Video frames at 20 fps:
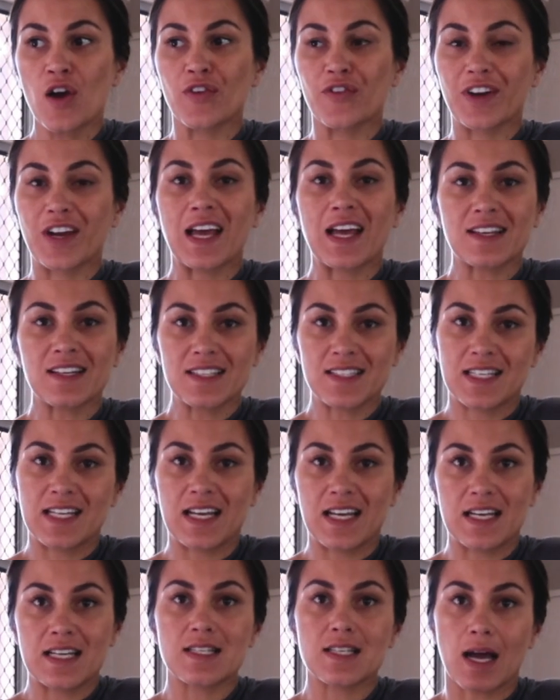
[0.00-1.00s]
reality
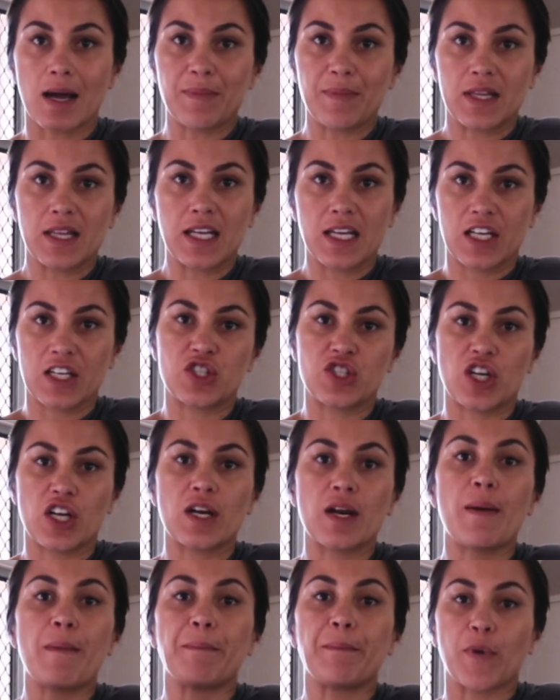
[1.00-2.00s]
is I'm in the
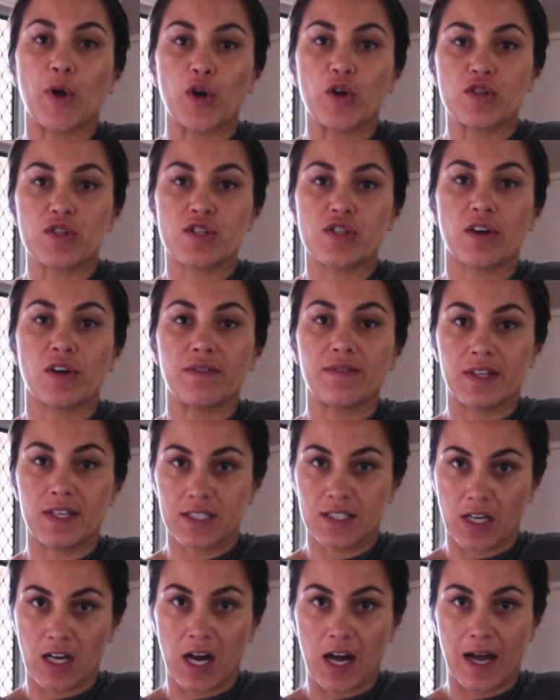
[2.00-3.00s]
kitchen most of the
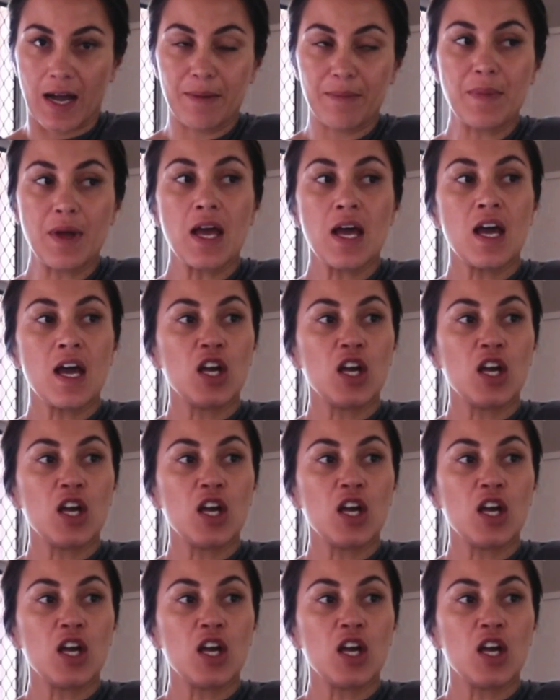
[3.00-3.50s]
time.